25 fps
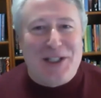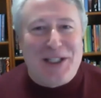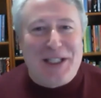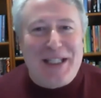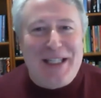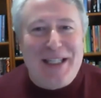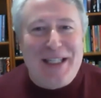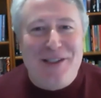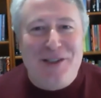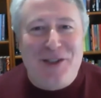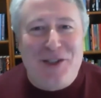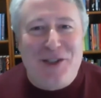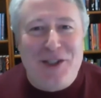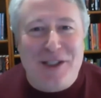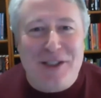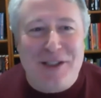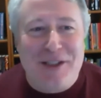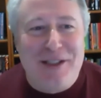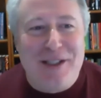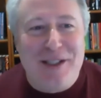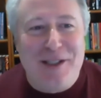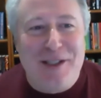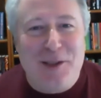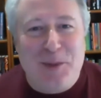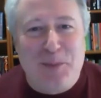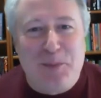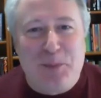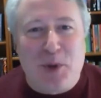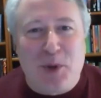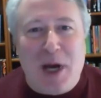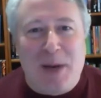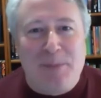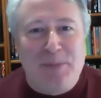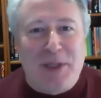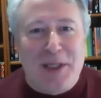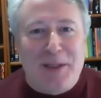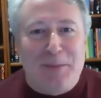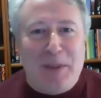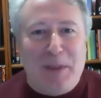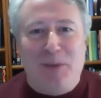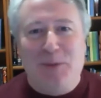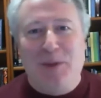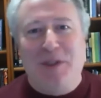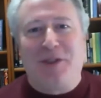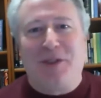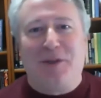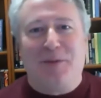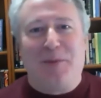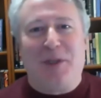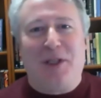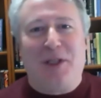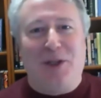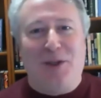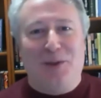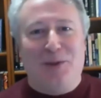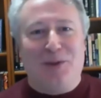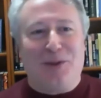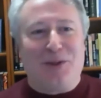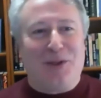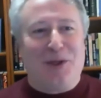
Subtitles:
he's prompting me with some cues.